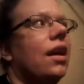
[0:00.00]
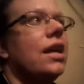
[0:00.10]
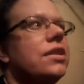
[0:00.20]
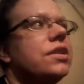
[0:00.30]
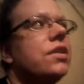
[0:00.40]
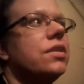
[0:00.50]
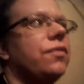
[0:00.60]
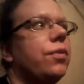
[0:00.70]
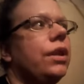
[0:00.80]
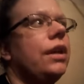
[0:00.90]
it just
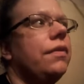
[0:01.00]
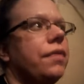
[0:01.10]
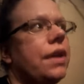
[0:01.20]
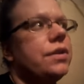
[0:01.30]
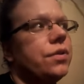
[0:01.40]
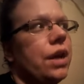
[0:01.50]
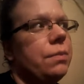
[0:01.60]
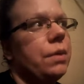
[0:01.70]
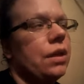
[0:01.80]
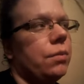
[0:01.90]
really
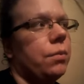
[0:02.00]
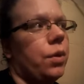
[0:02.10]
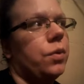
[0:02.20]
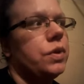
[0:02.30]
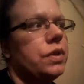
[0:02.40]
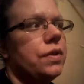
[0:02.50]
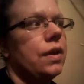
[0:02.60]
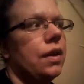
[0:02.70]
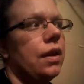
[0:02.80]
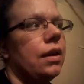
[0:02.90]
frustrated me the most
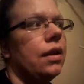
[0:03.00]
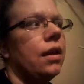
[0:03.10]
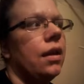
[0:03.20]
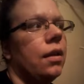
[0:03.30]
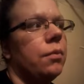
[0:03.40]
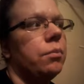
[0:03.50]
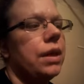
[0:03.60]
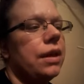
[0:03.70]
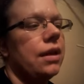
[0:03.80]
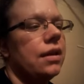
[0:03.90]

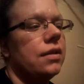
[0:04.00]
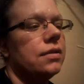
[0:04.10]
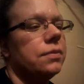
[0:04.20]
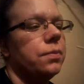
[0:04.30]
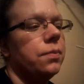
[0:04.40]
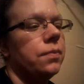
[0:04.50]
because